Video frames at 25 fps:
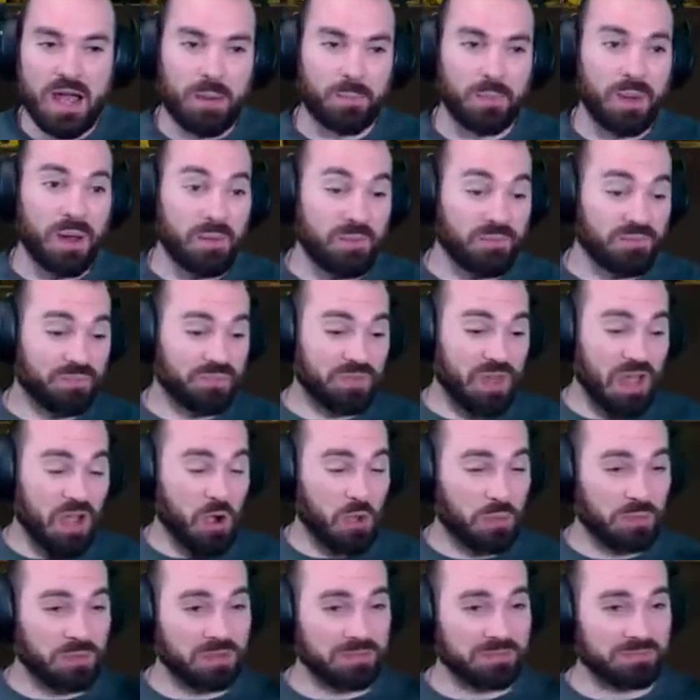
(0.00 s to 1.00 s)
But I
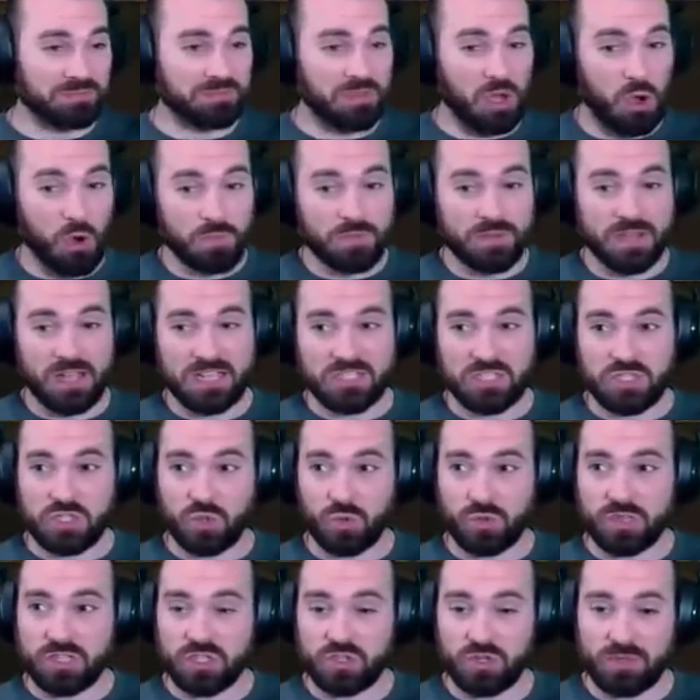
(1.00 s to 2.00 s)
hope that hope you guys
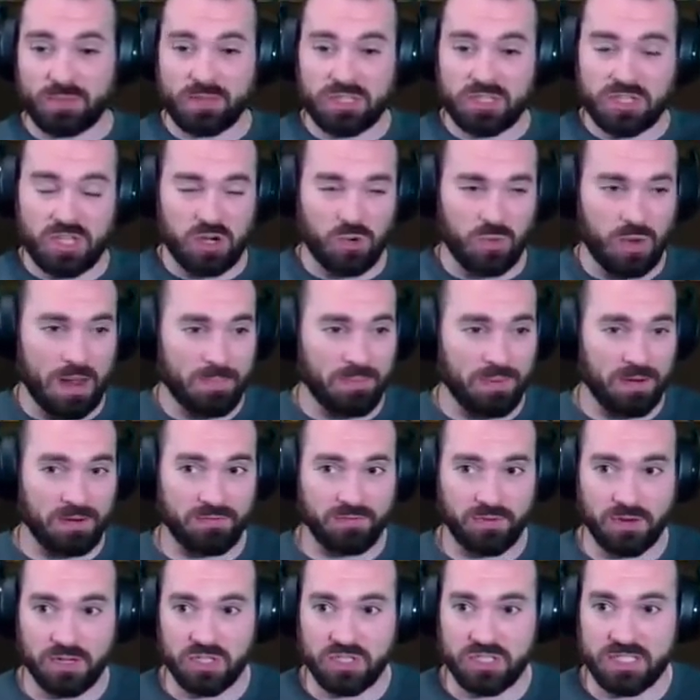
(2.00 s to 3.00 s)
enjoyed the stream. That's gonna wrap it up
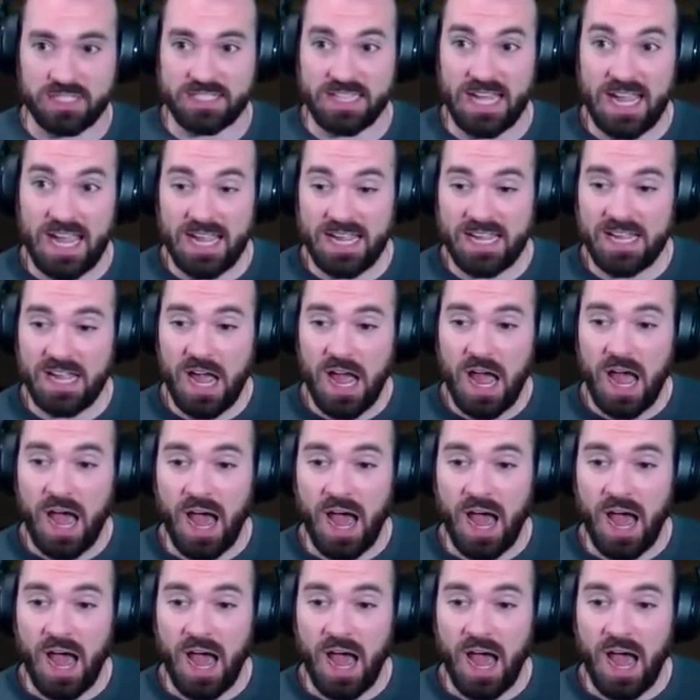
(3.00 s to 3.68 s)
for us today.